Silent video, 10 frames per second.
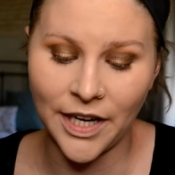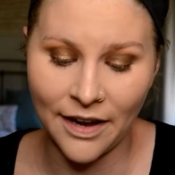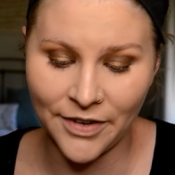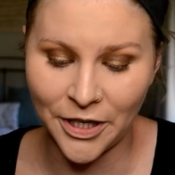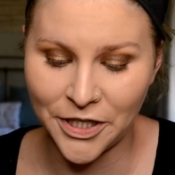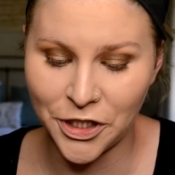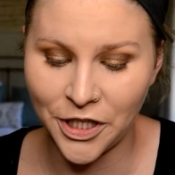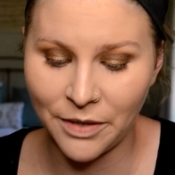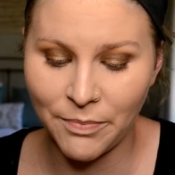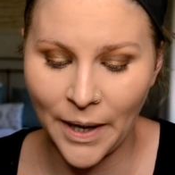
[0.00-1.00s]
have air
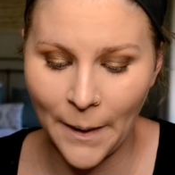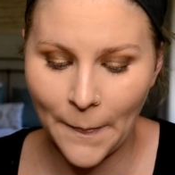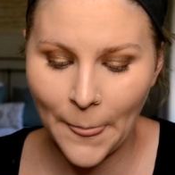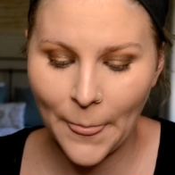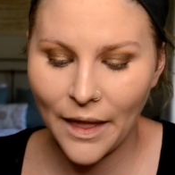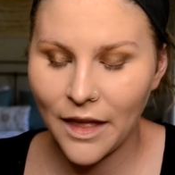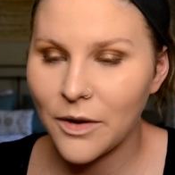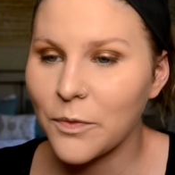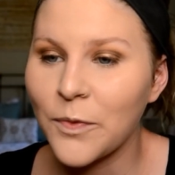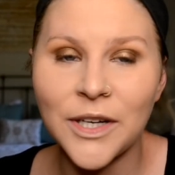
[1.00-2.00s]
conditioning, but
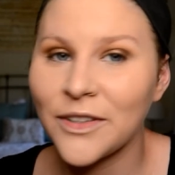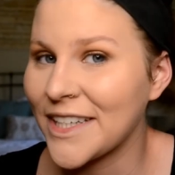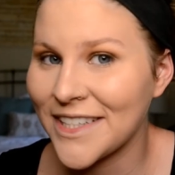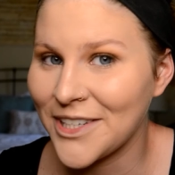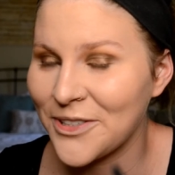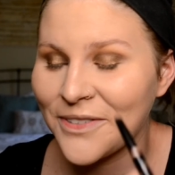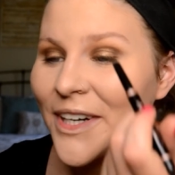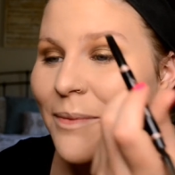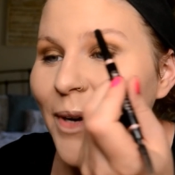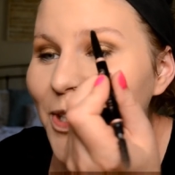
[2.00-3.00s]
we don't like to use it
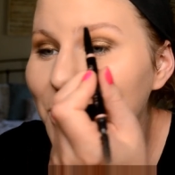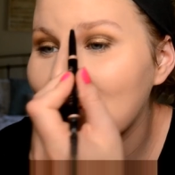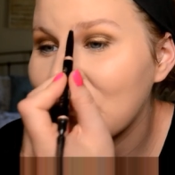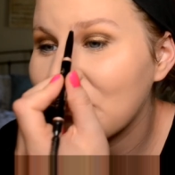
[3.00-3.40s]
very much.